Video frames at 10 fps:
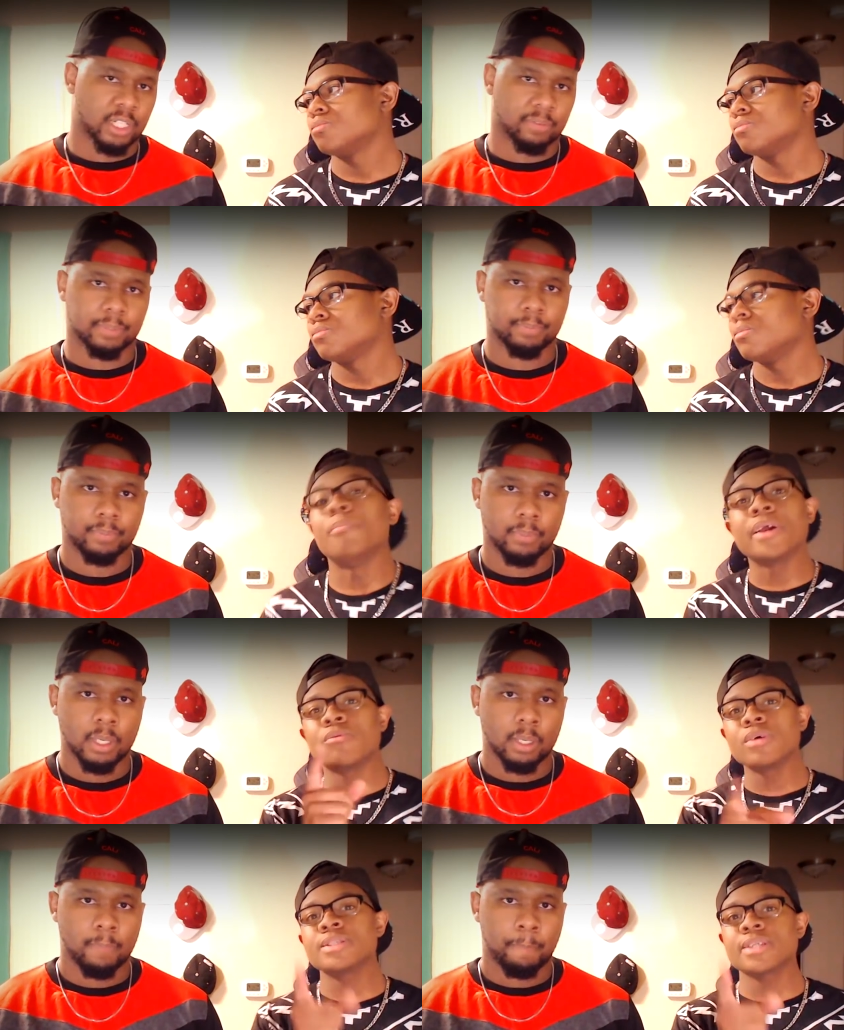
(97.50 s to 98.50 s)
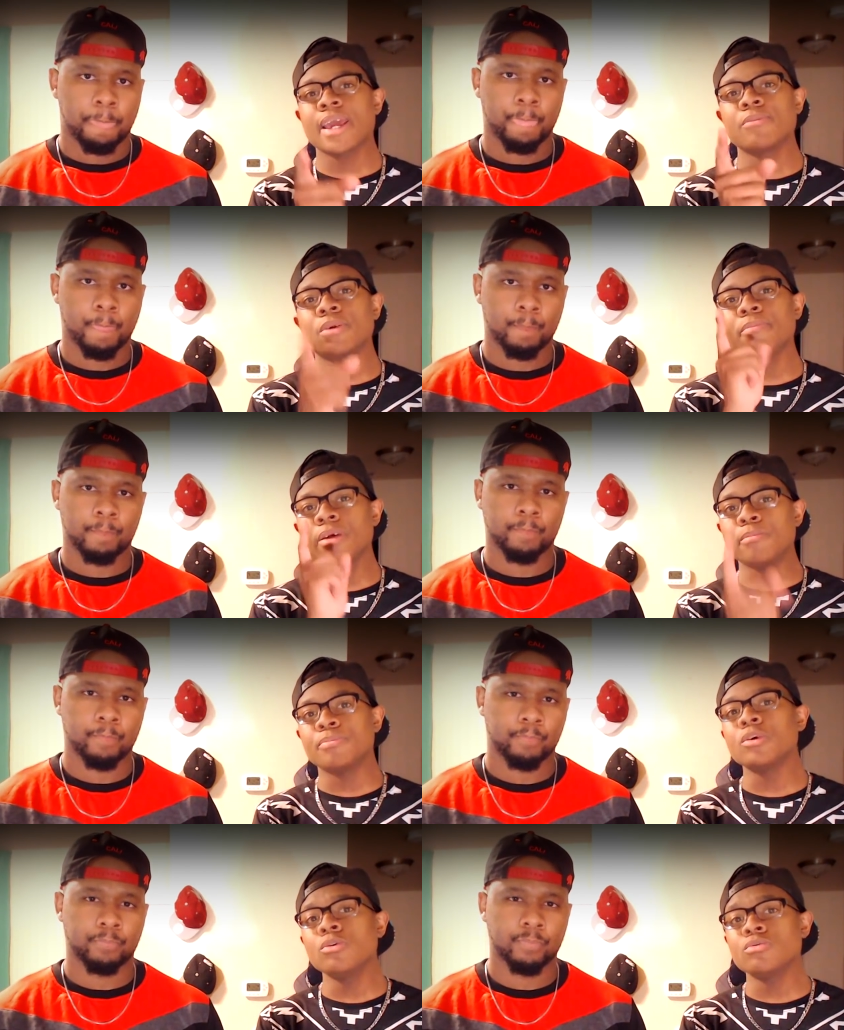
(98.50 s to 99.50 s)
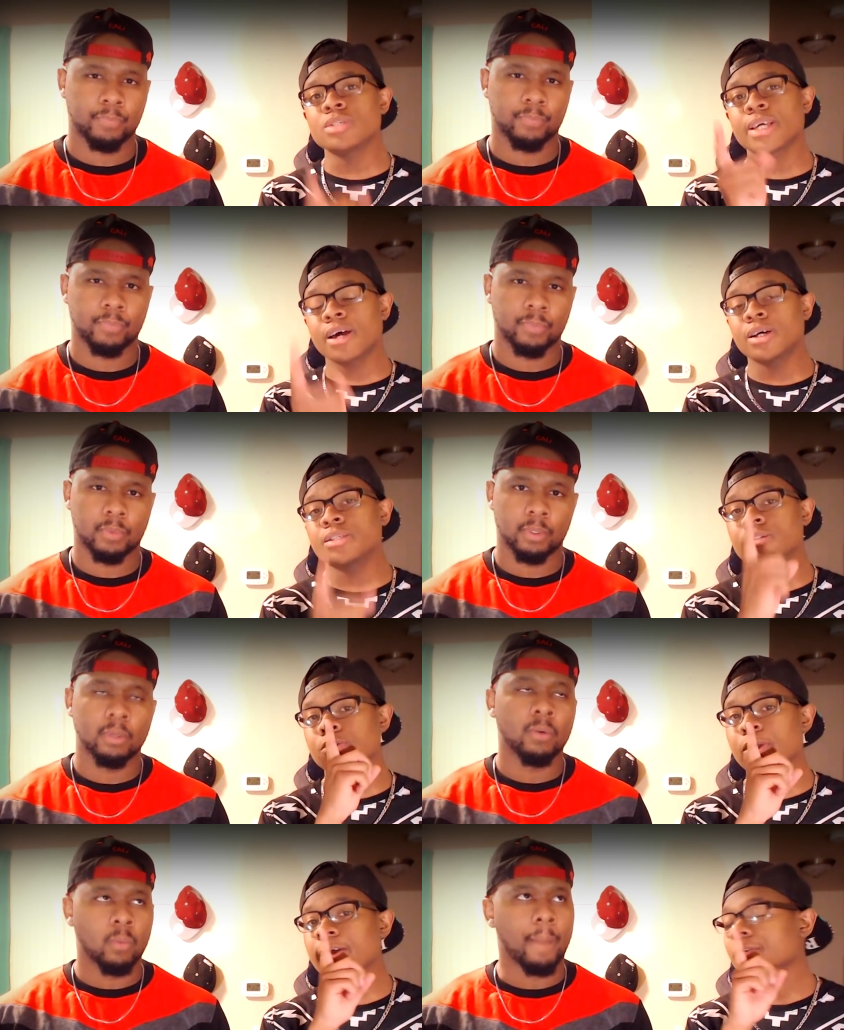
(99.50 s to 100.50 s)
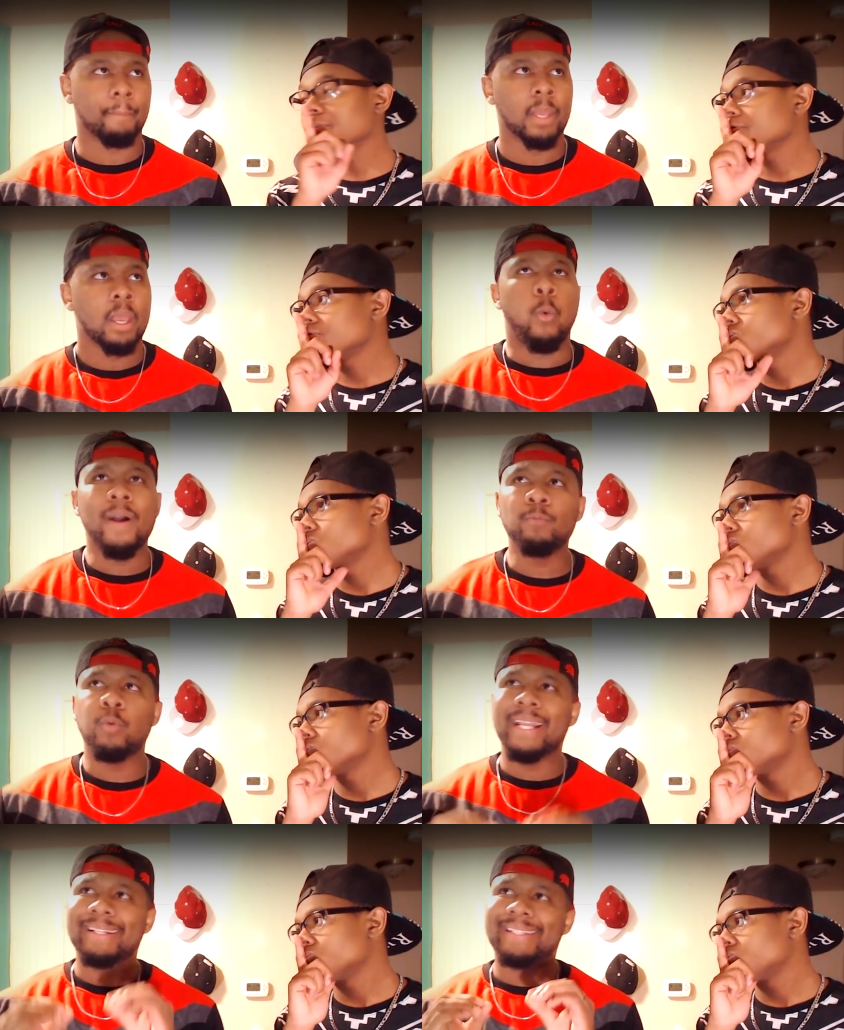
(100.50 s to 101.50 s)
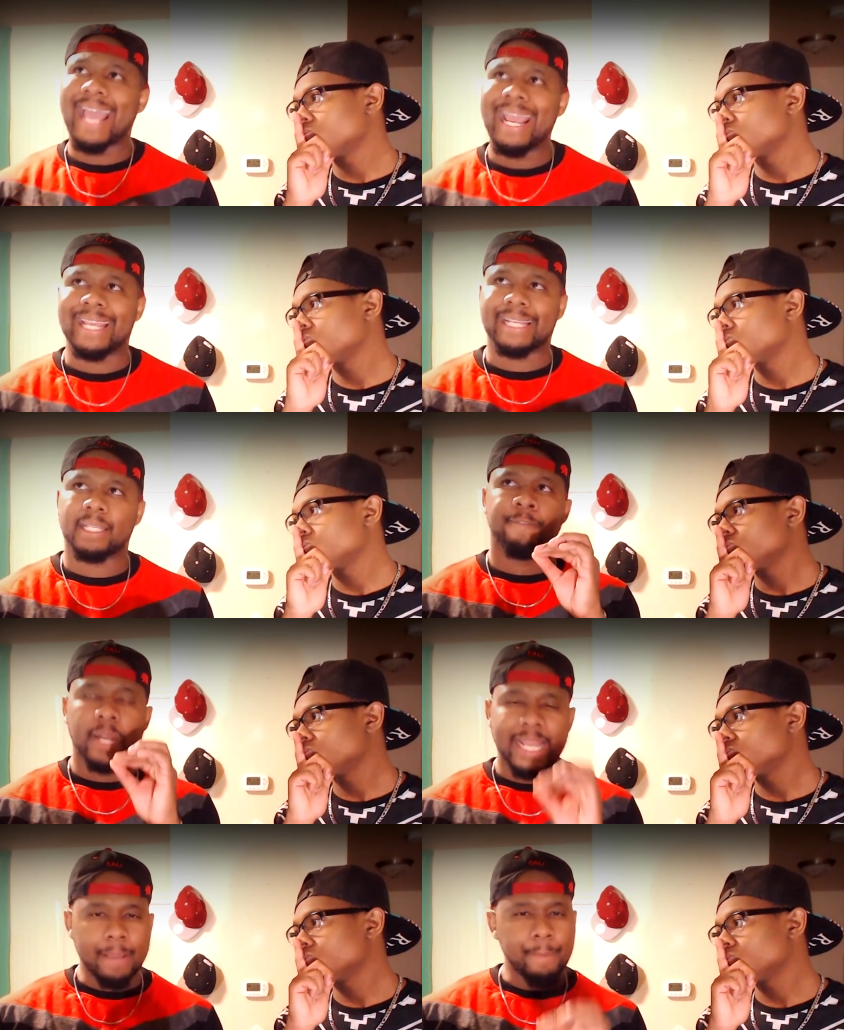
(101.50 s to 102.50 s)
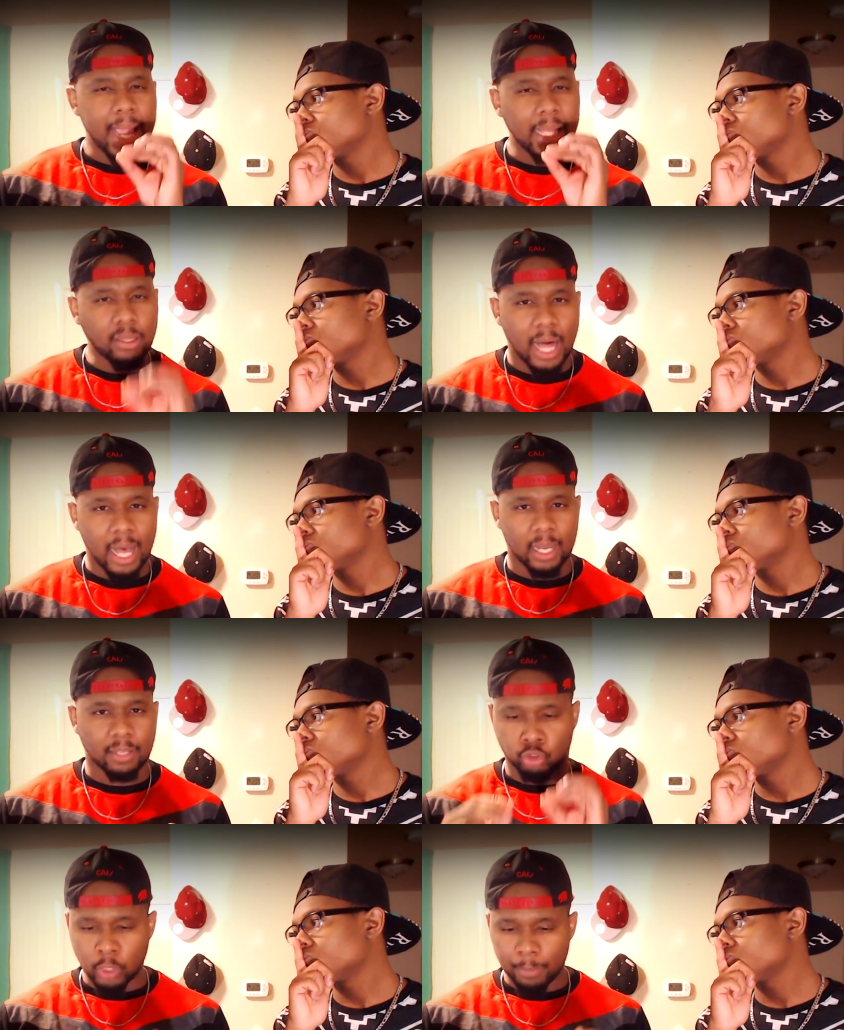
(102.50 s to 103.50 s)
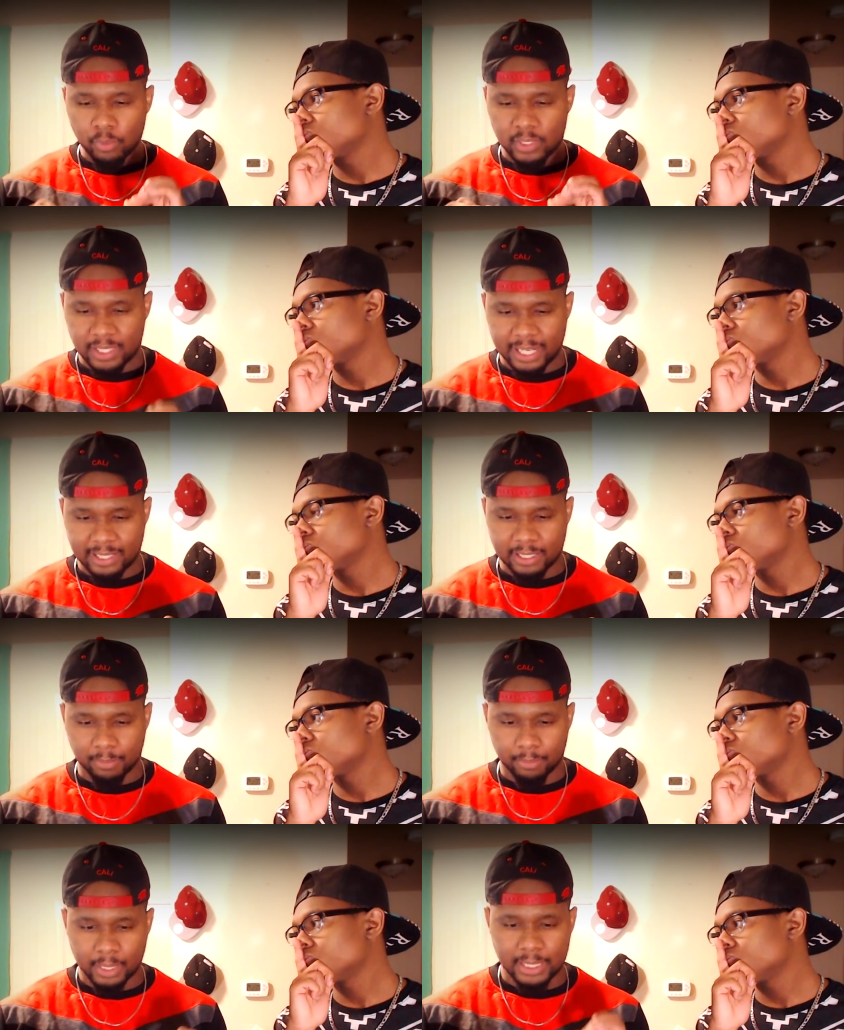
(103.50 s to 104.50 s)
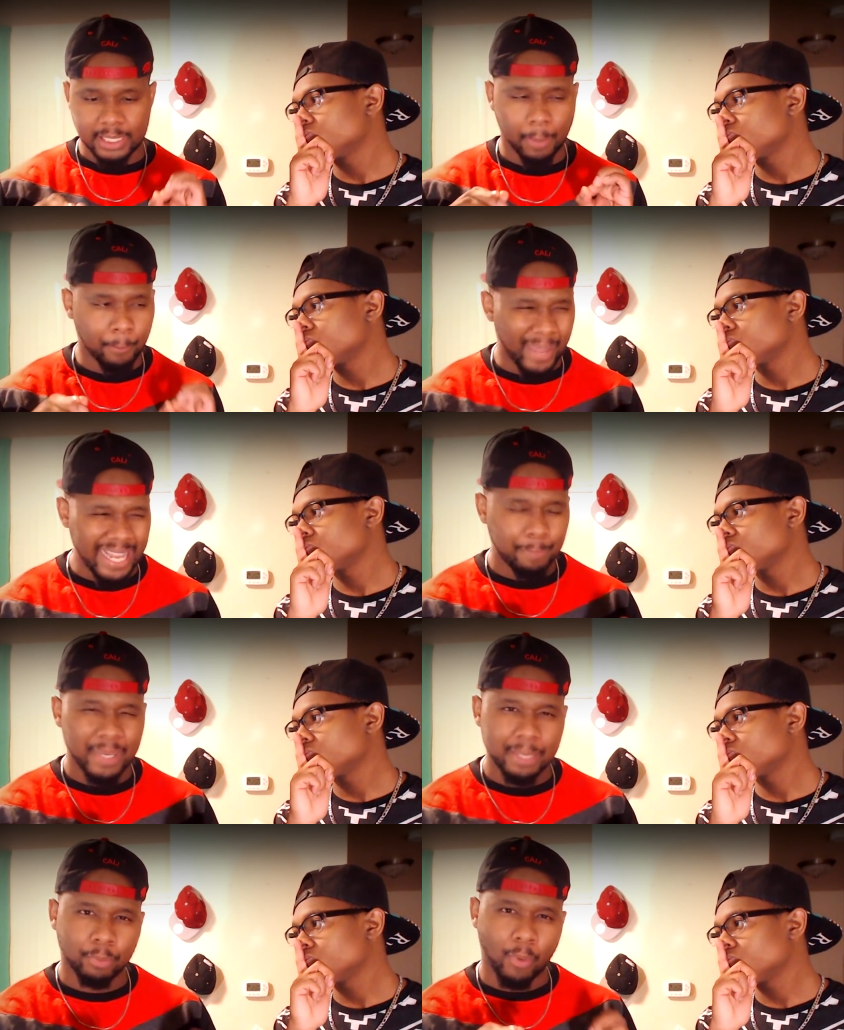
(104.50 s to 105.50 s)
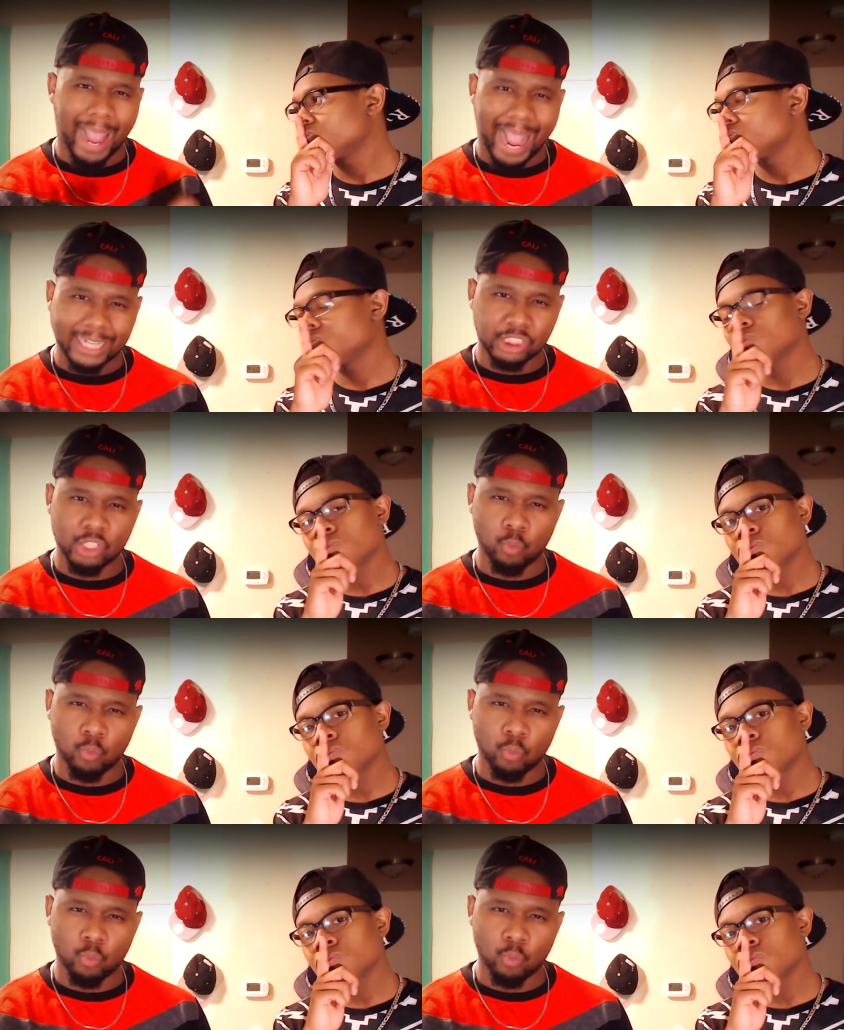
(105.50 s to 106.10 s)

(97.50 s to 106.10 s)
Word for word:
Speaker 1: of it?
Speaker 2: But it wasn't able to be abused like how it is in
Speaker 1: 2K. Right. What would it take for NBA Live dribble system to make people actually